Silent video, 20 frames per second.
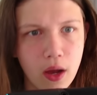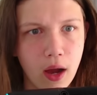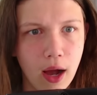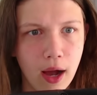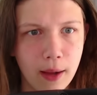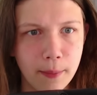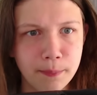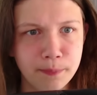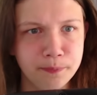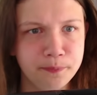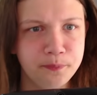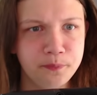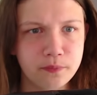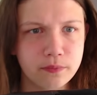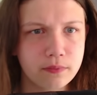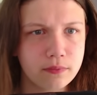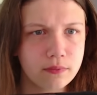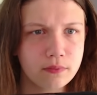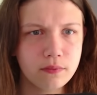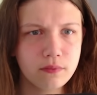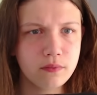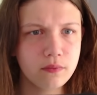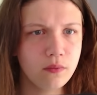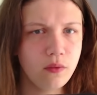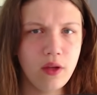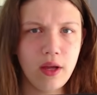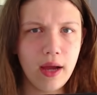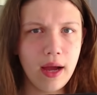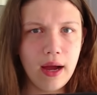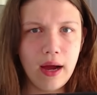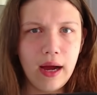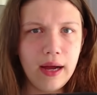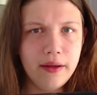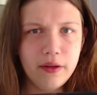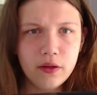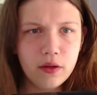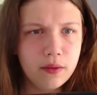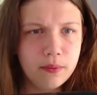Um, yeah, I